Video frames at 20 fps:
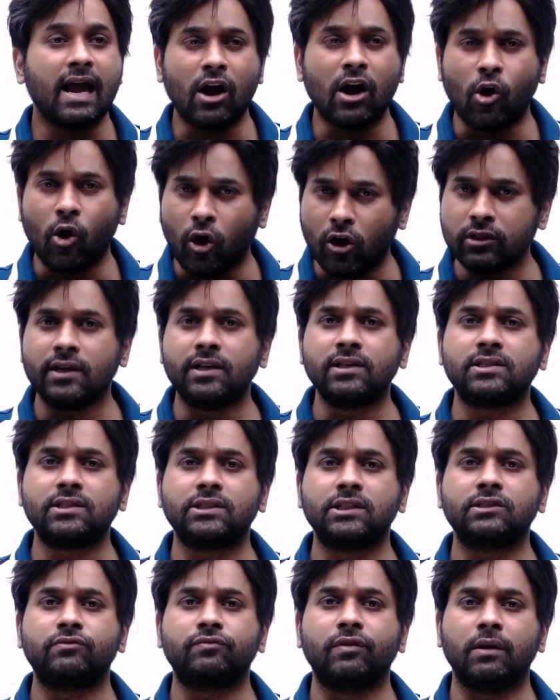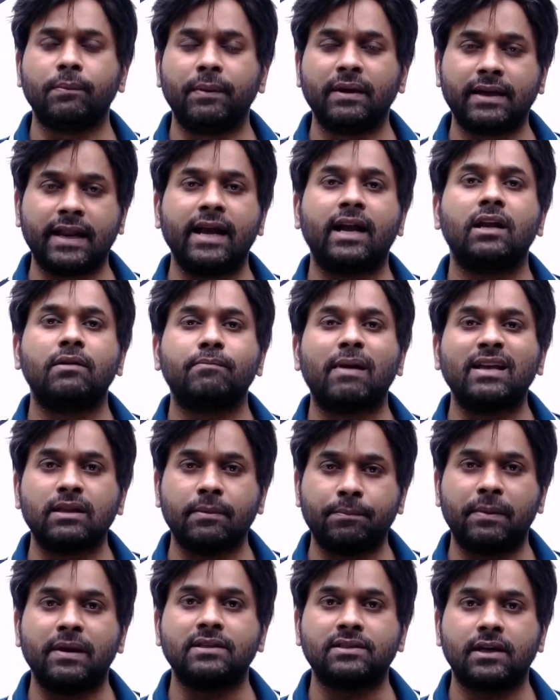all the decisions will be taken by the
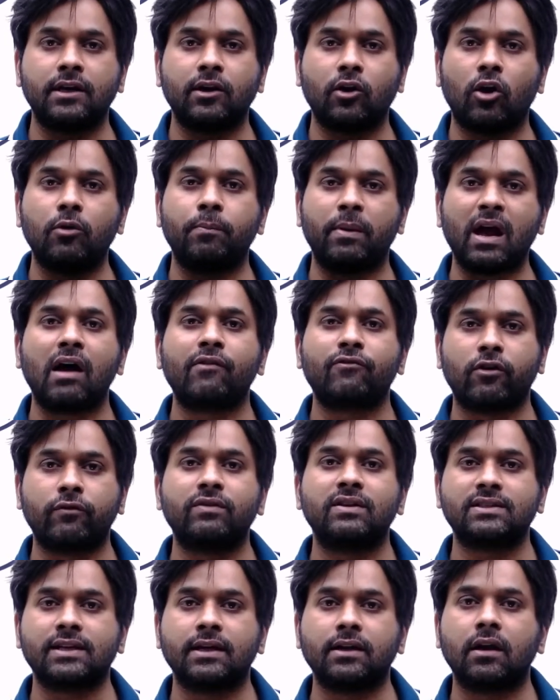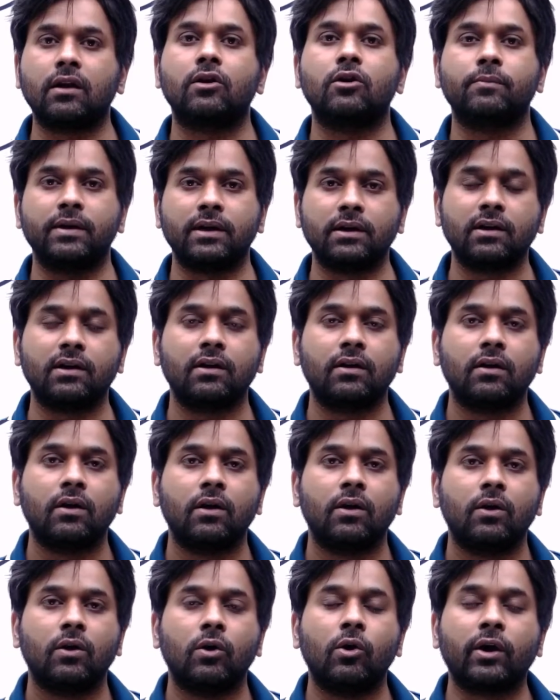president on behalf of the central government.
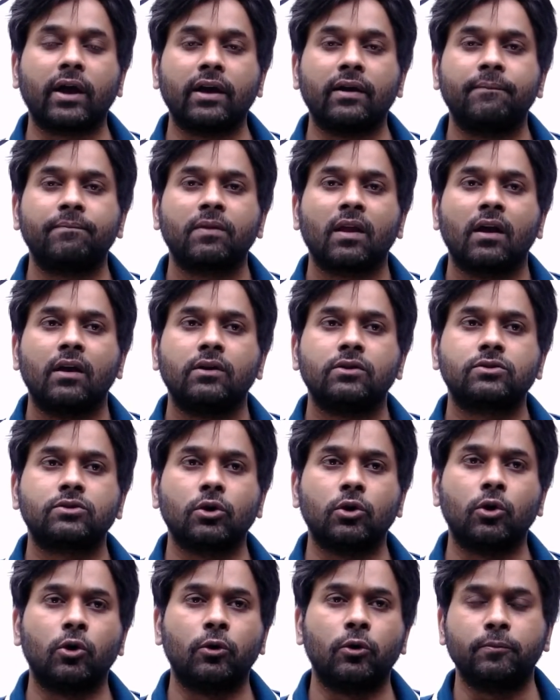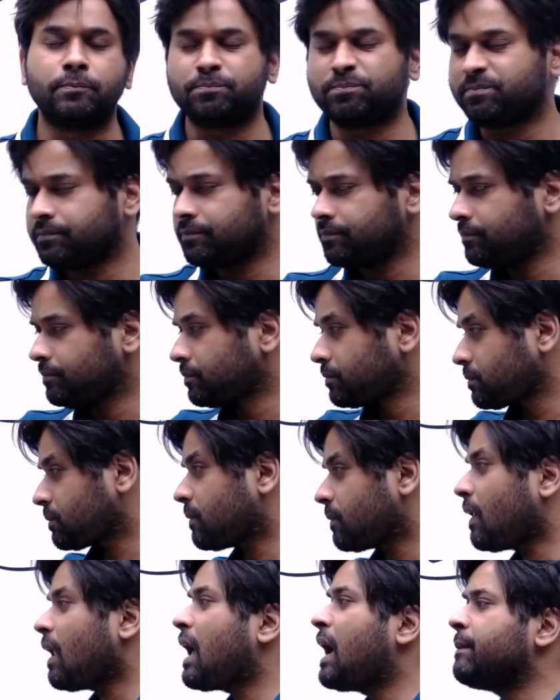Okay, so
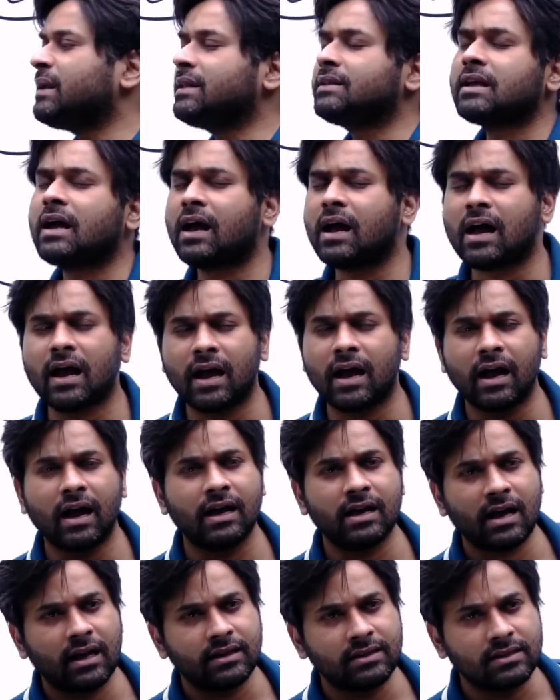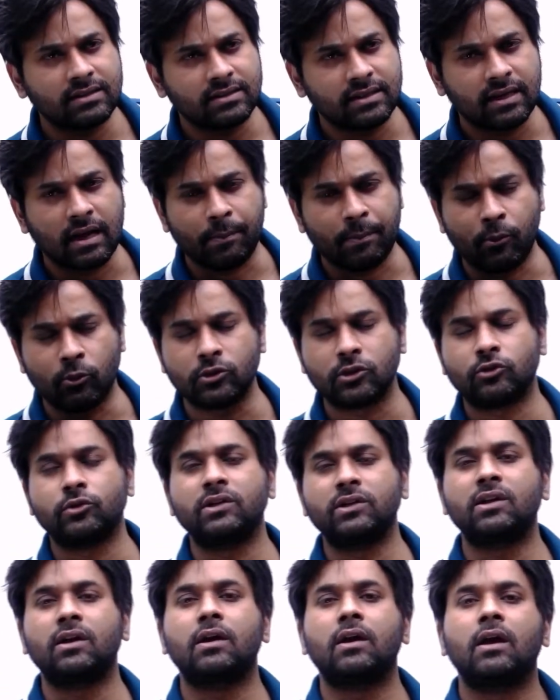I mean, I just said opposite to
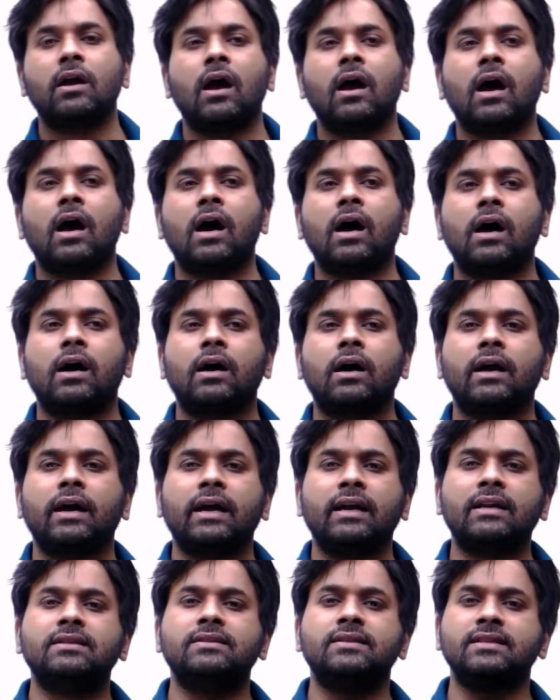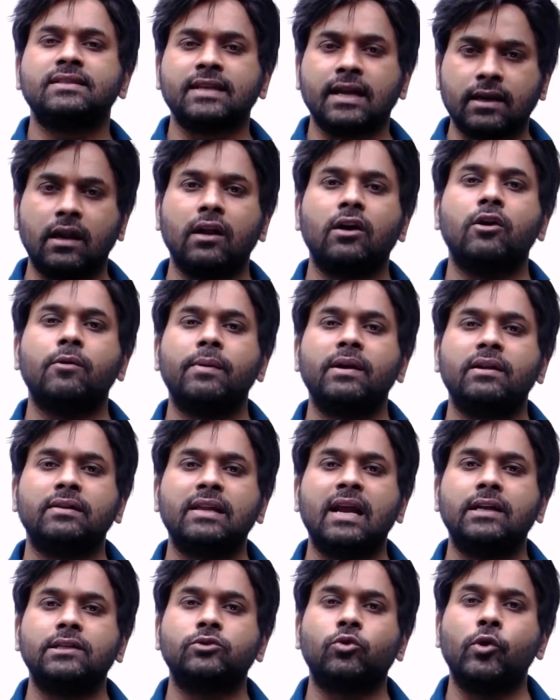it. it is the central government
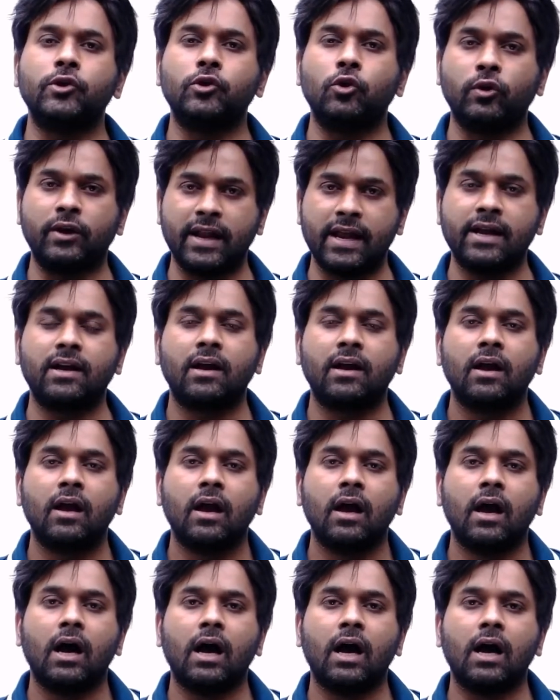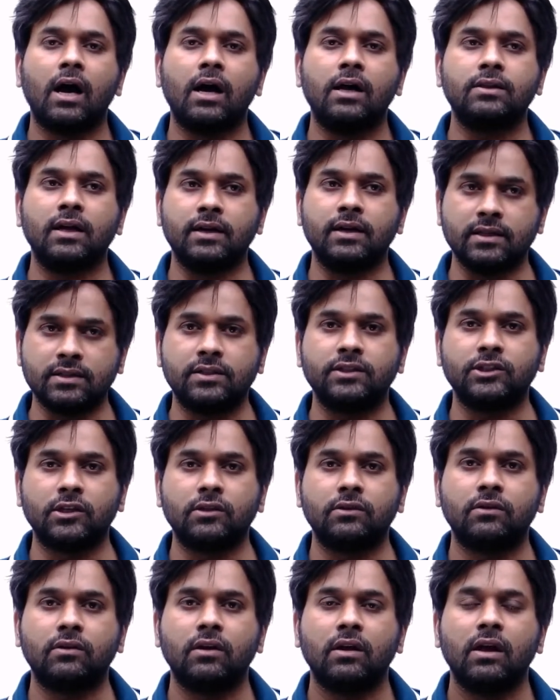that is going to take the
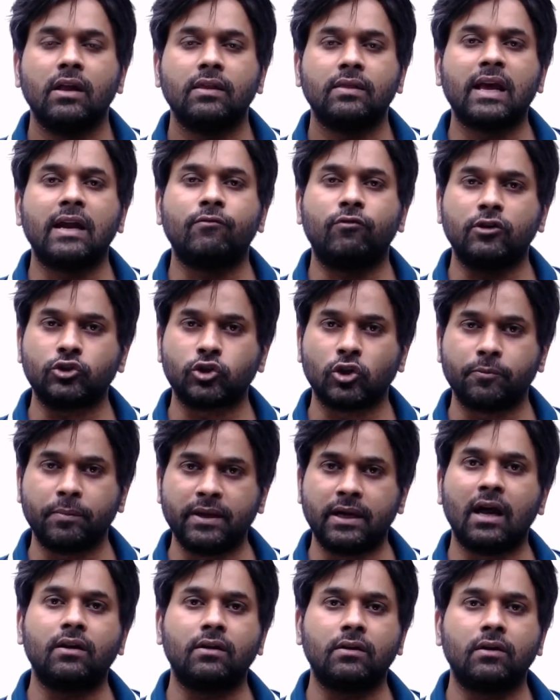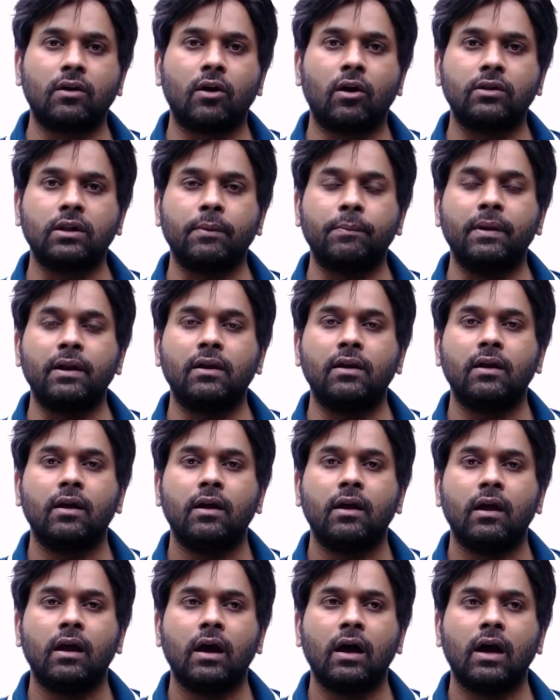decision that what should be done on the bill.
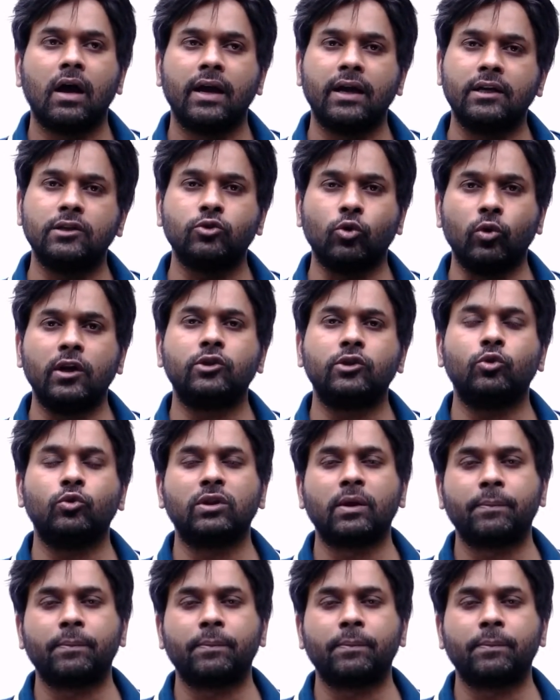It is only through the